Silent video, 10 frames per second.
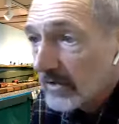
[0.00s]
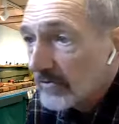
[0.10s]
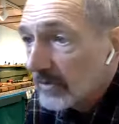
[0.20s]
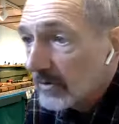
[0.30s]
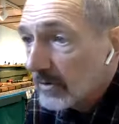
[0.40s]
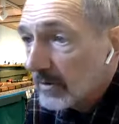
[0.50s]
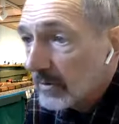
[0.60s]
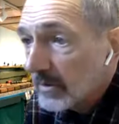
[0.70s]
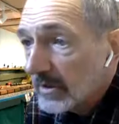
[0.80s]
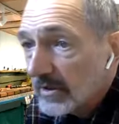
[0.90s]
so
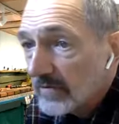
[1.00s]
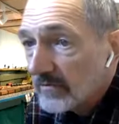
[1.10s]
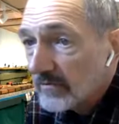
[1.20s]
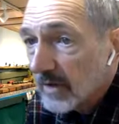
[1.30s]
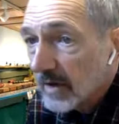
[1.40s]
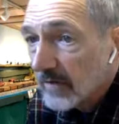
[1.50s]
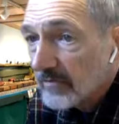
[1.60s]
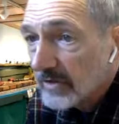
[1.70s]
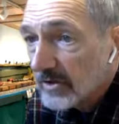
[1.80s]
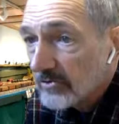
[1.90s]
we have
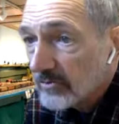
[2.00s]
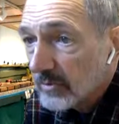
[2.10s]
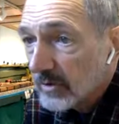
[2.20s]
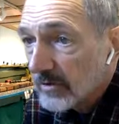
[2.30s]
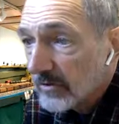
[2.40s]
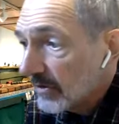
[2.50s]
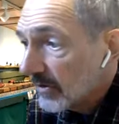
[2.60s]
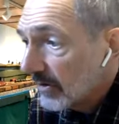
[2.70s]
finished with